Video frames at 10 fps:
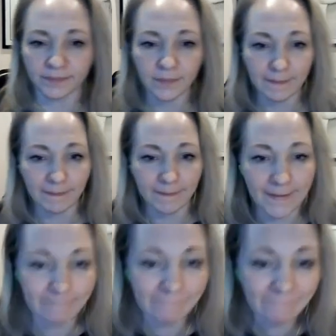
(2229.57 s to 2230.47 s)

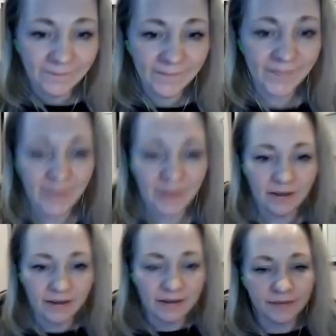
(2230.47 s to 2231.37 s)

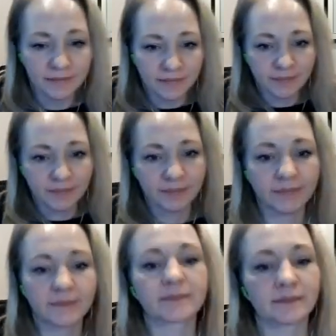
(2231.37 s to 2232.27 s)

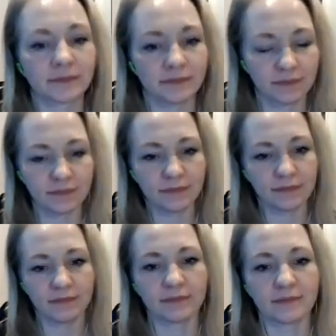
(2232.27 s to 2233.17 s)

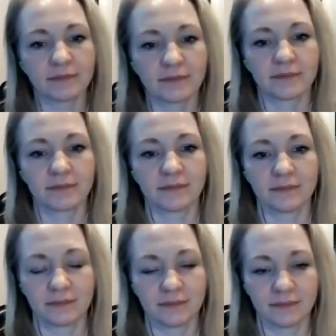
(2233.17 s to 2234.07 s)

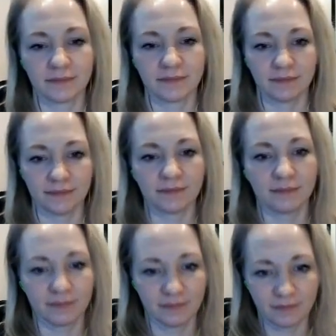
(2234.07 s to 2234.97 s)

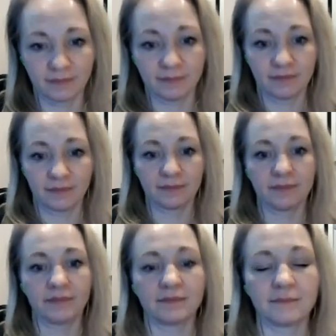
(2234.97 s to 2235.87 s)

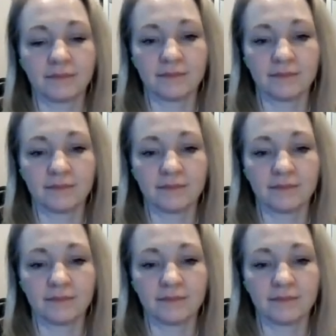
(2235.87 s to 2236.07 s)
[no speech]